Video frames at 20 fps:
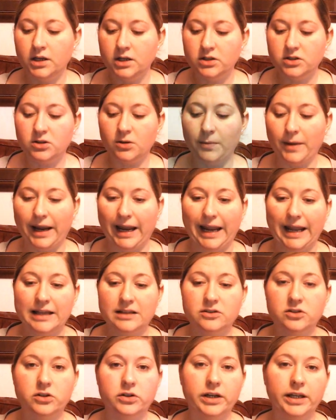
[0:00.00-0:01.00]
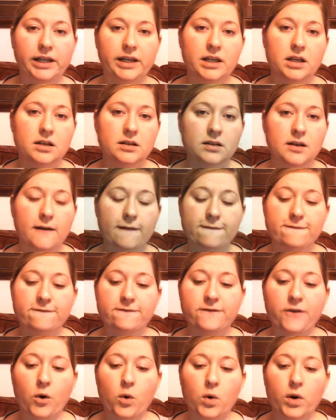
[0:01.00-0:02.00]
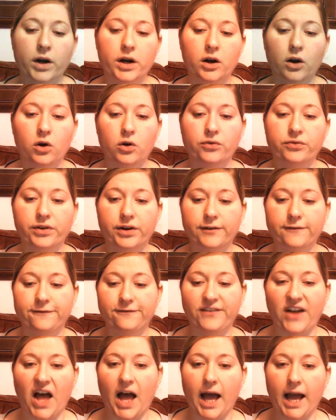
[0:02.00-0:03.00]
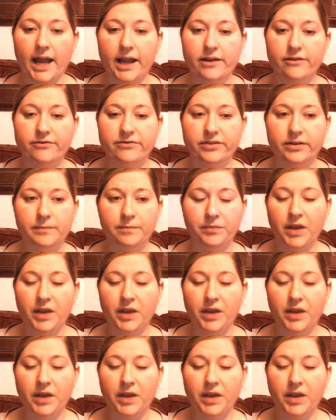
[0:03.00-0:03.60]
So my answer is 4 over 5.